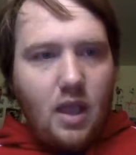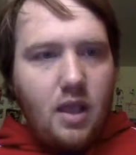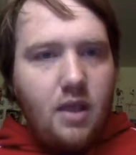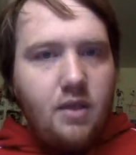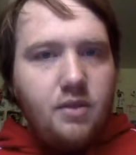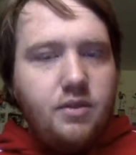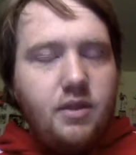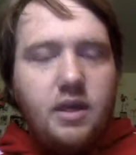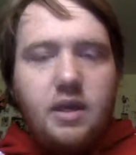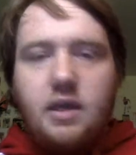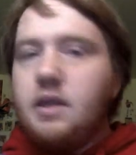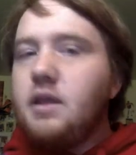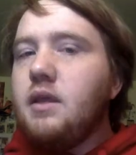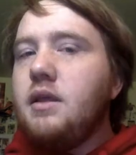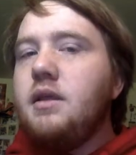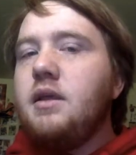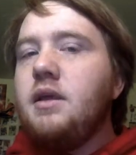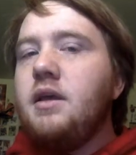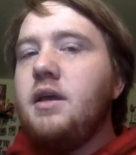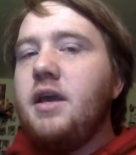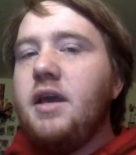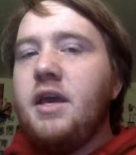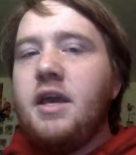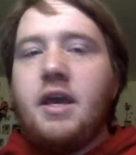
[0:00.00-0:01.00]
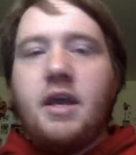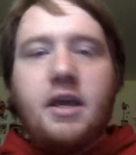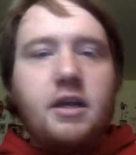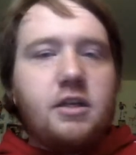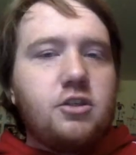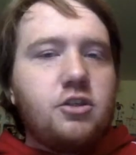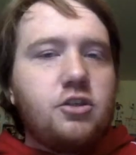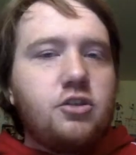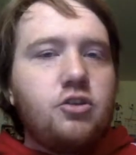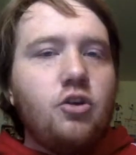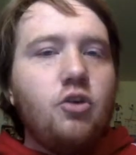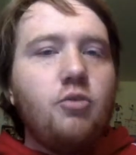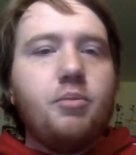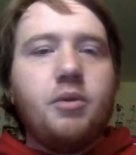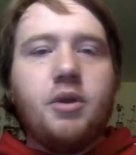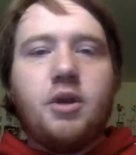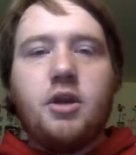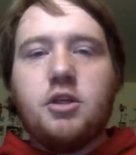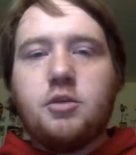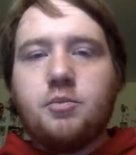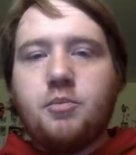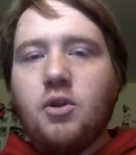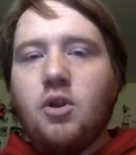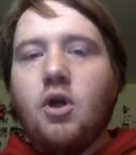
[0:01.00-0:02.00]
the it, it's stupid.
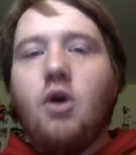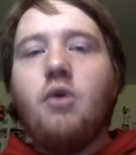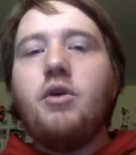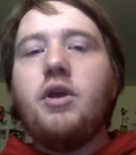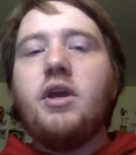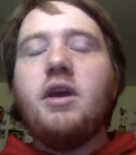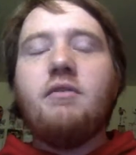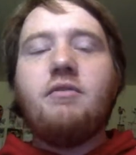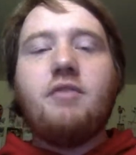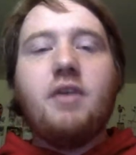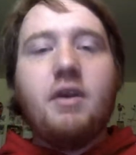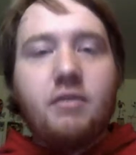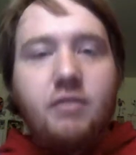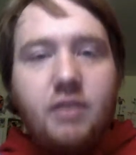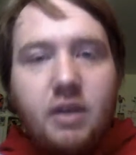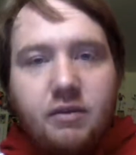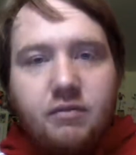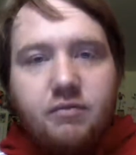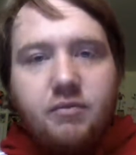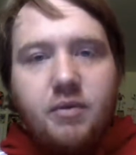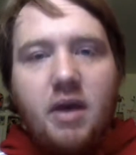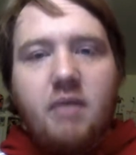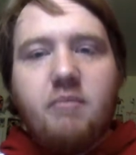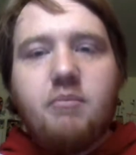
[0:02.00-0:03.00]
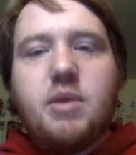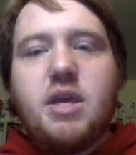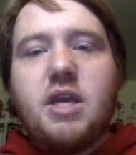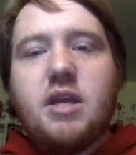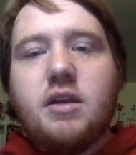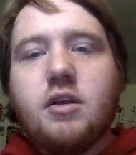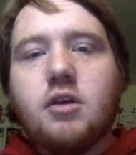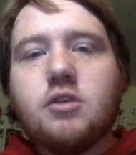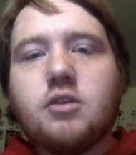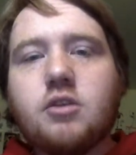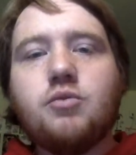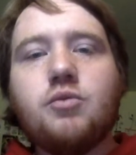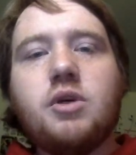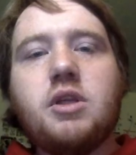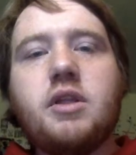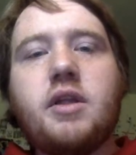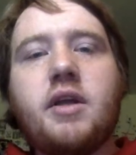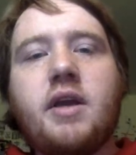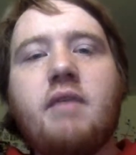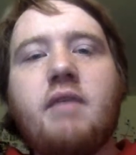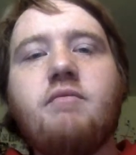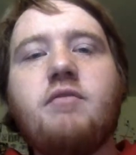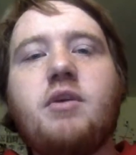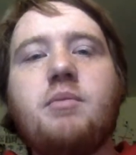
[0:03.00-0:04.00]
It's baloney. If if if Embiid doesn't win
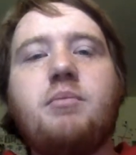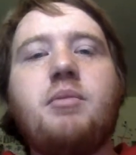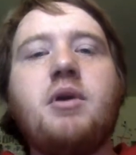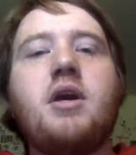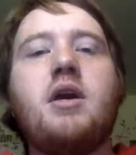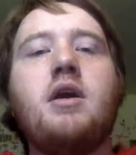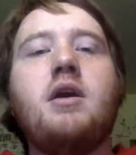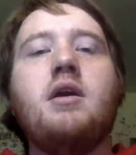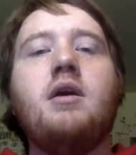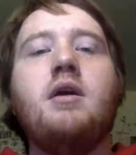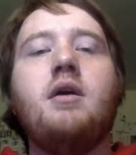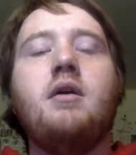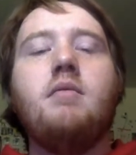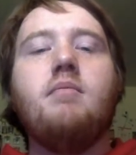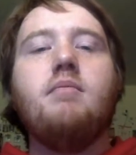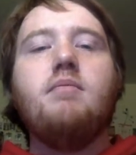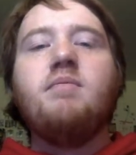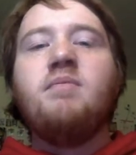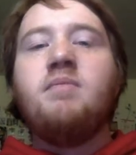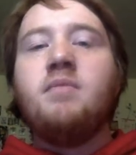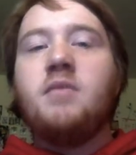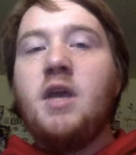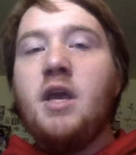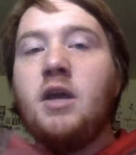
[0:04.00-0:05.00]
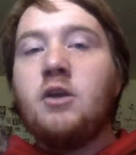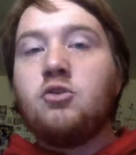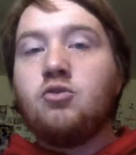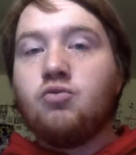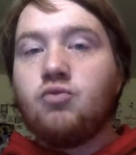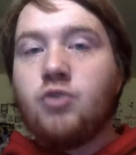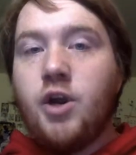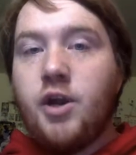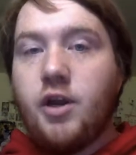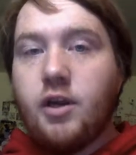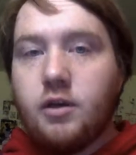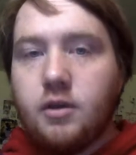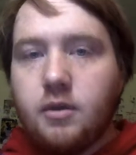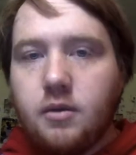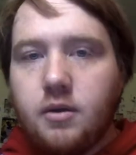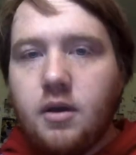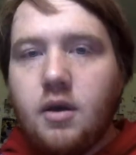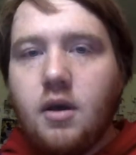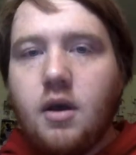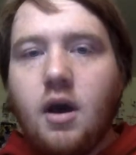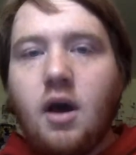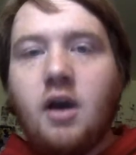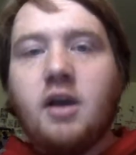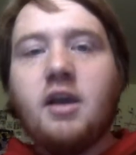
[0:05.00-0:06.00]
the MVP, it's rigged
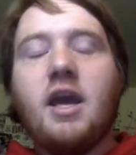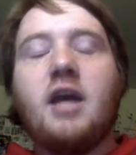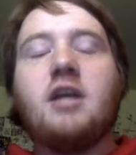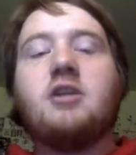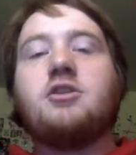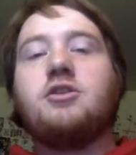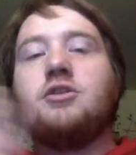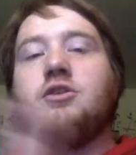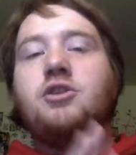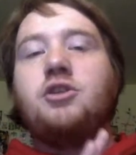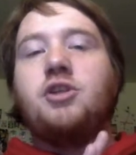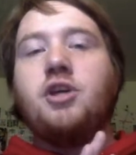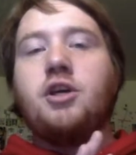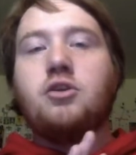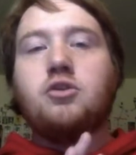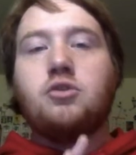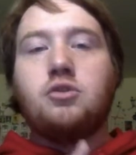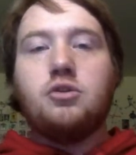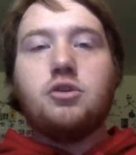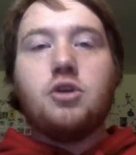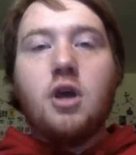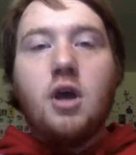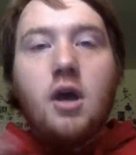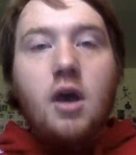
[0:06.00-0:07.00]
against the Sixers.